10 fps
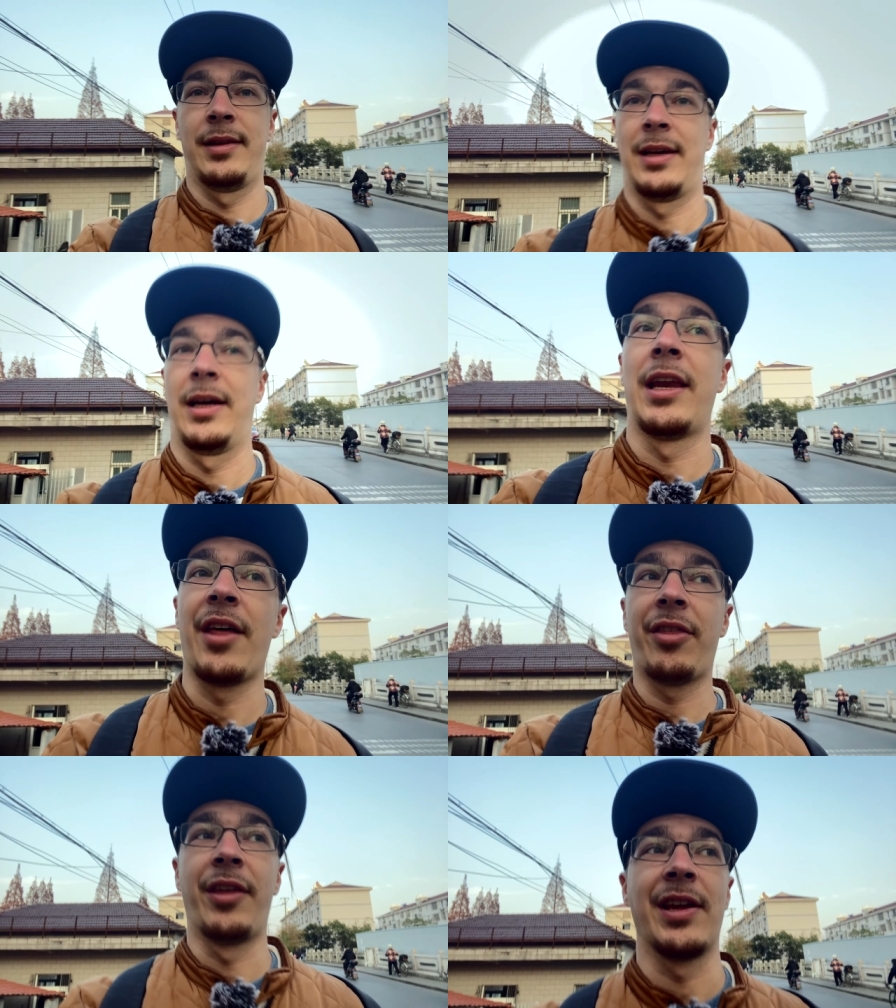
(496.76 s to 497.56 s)

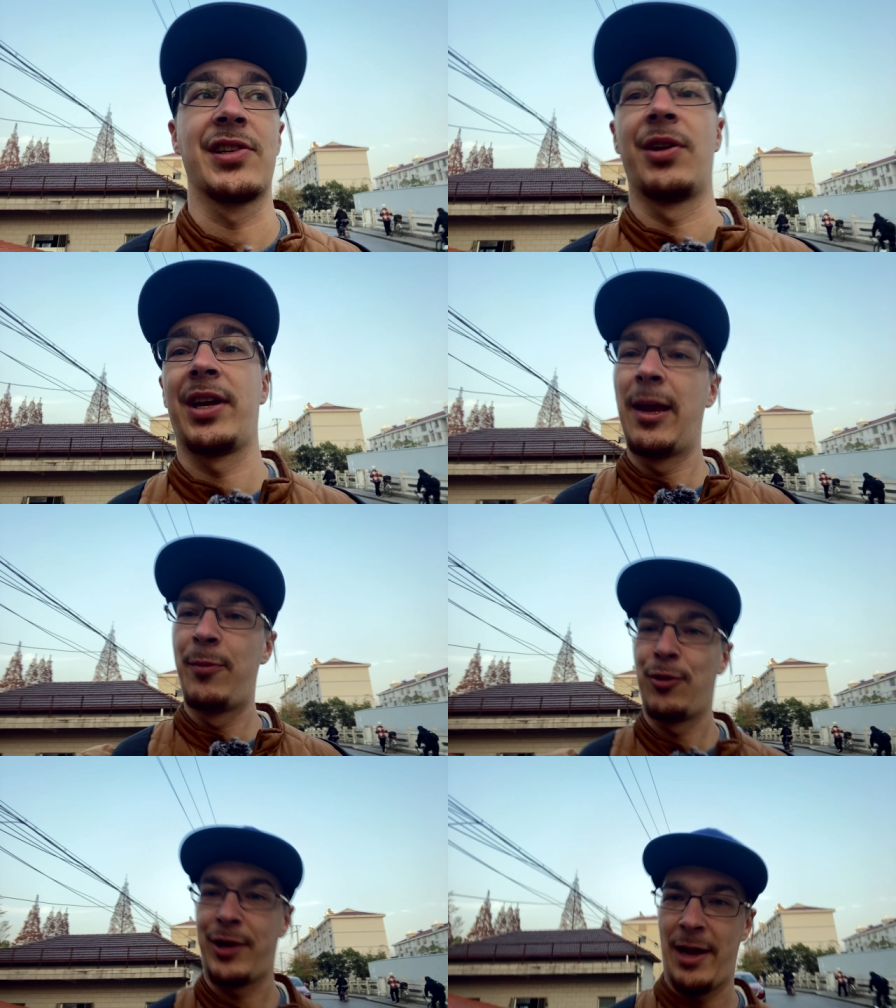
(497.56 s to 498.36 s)
Another thing is going to keep
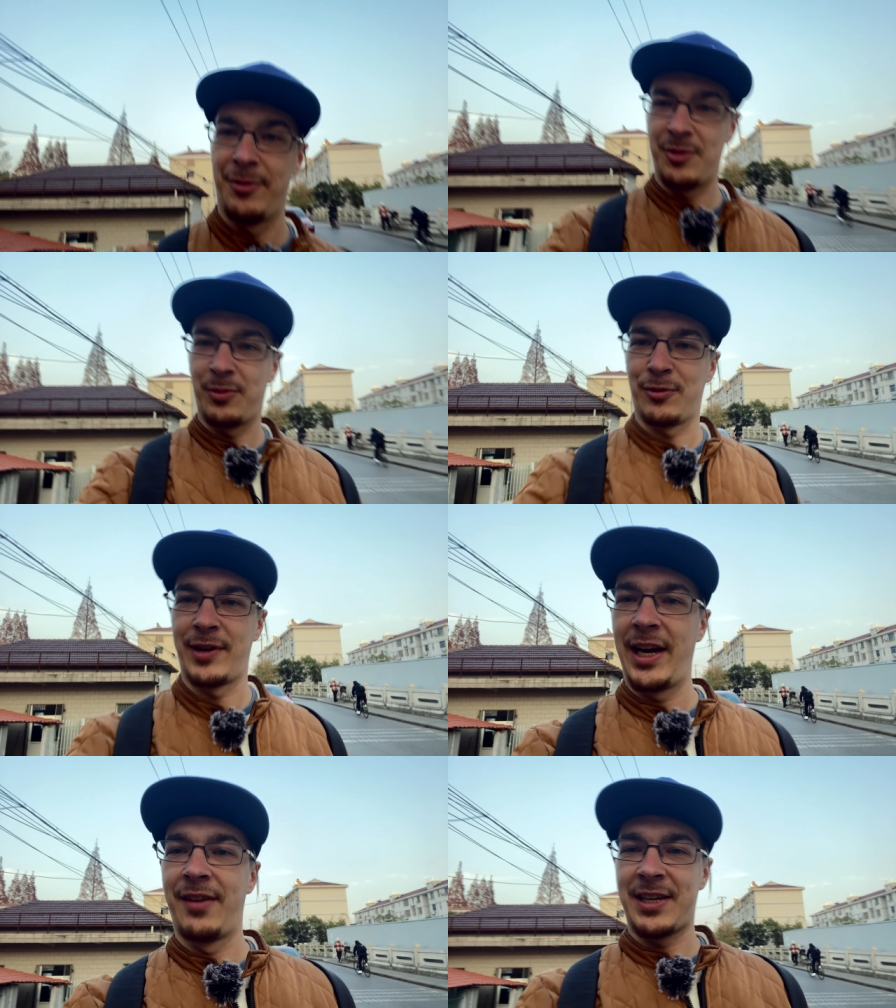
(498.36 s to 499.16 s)
you accountable,
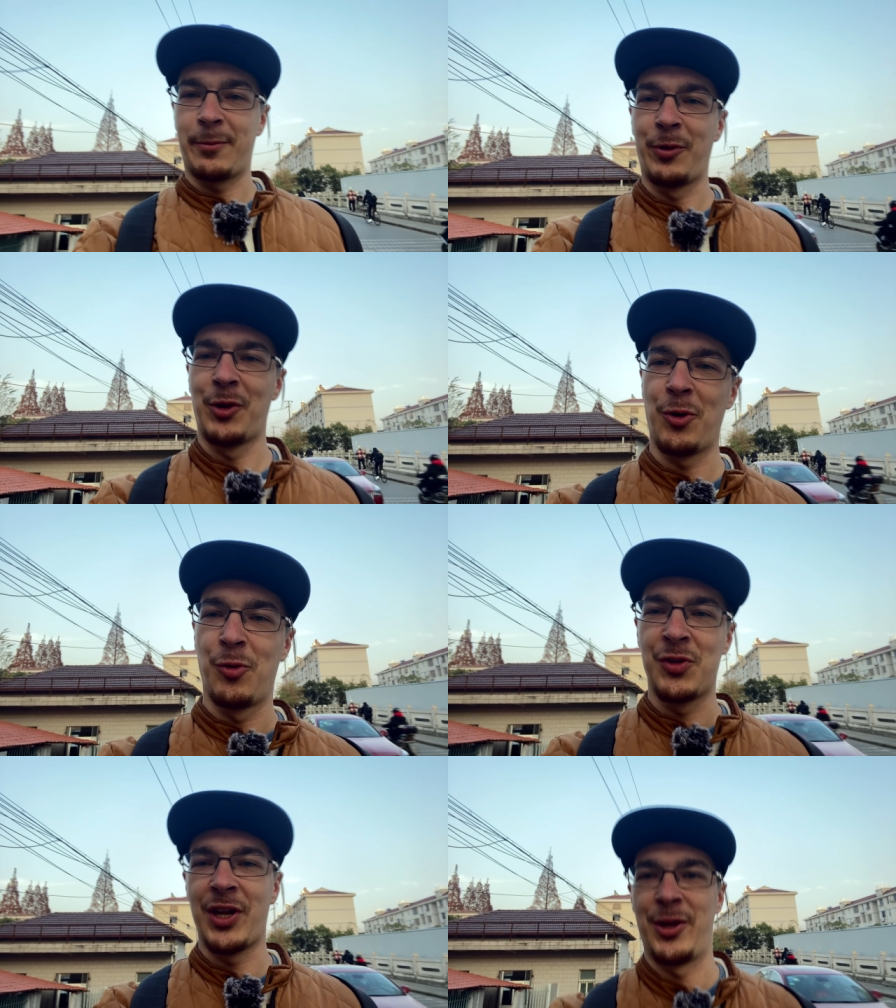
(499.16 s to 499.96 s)
right? If someone
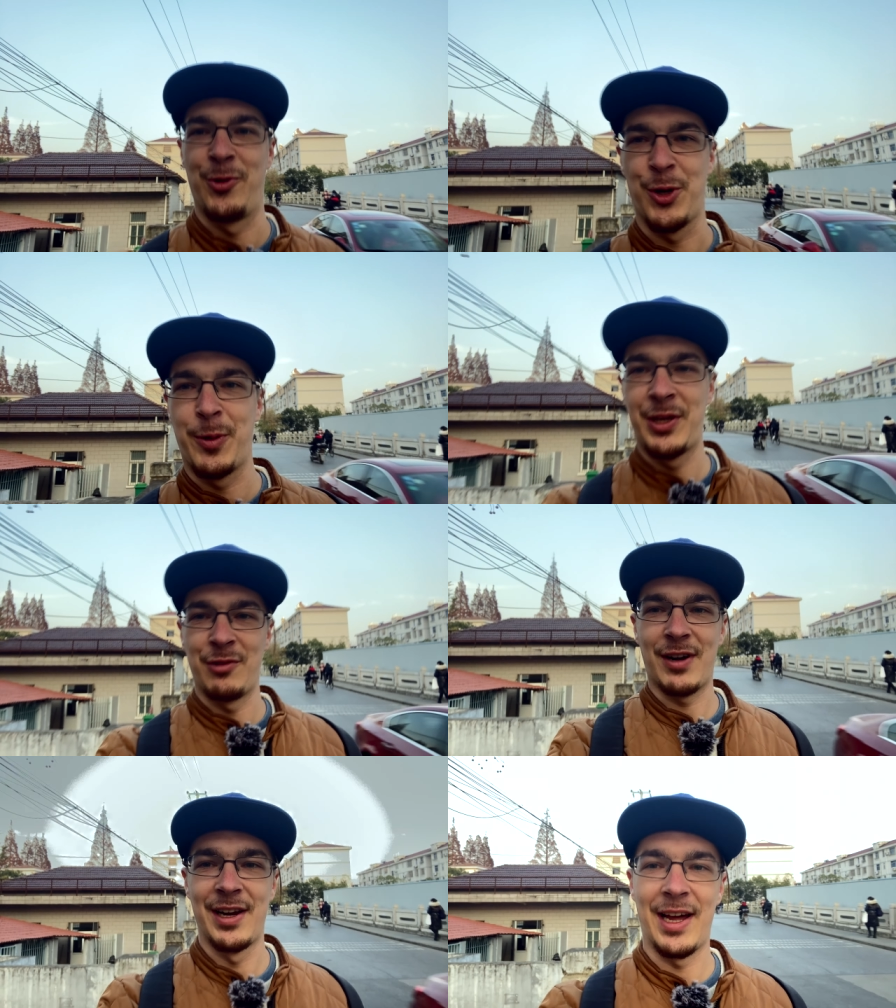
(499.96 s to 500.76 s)
knows that you're quitting
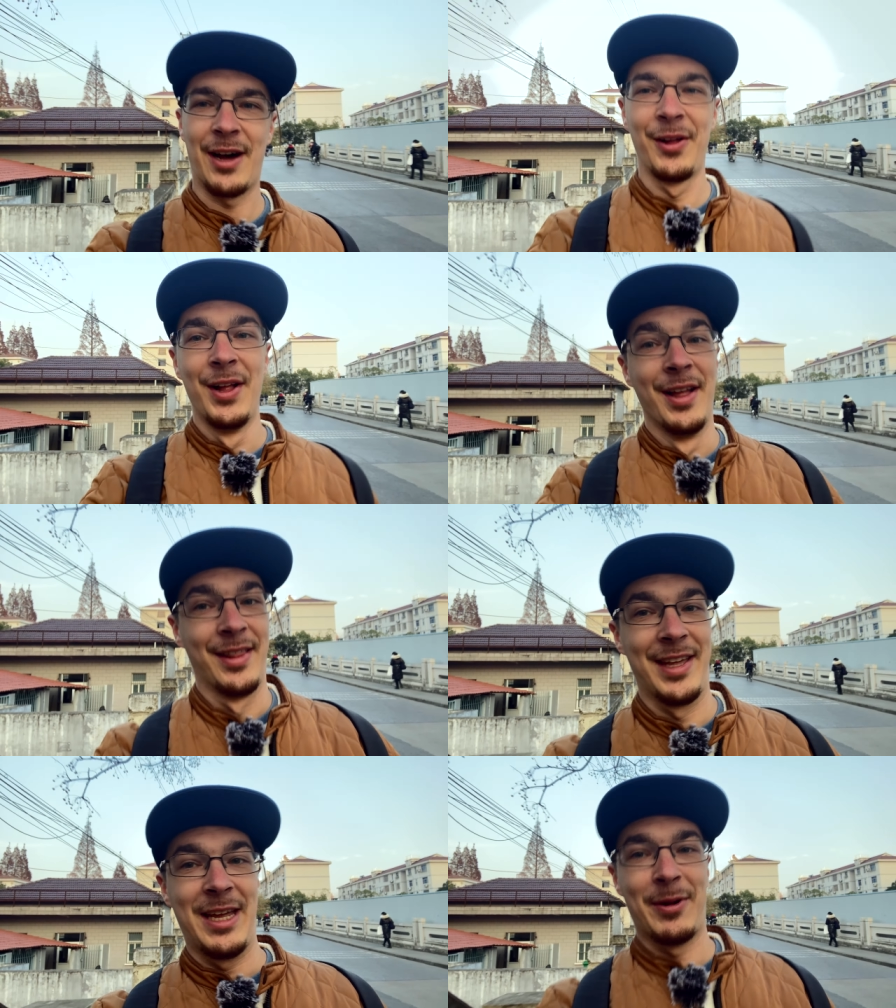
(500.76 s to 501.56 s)
right now,
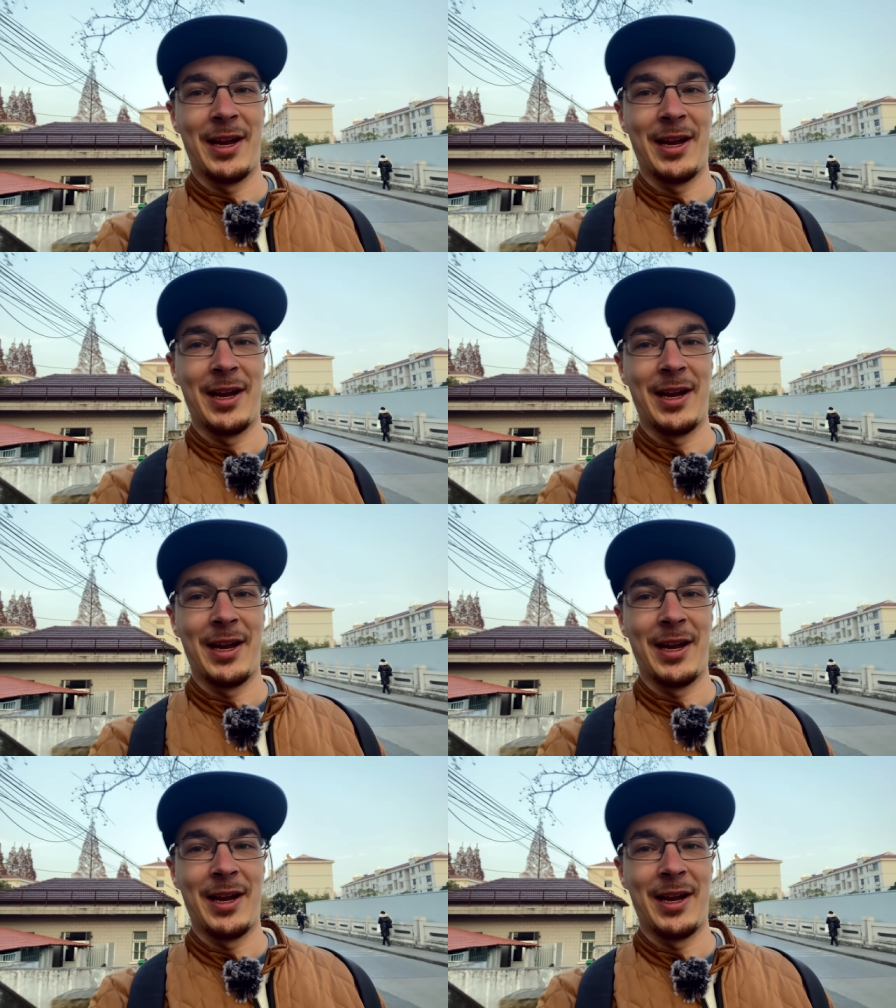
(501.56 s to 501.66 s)
they might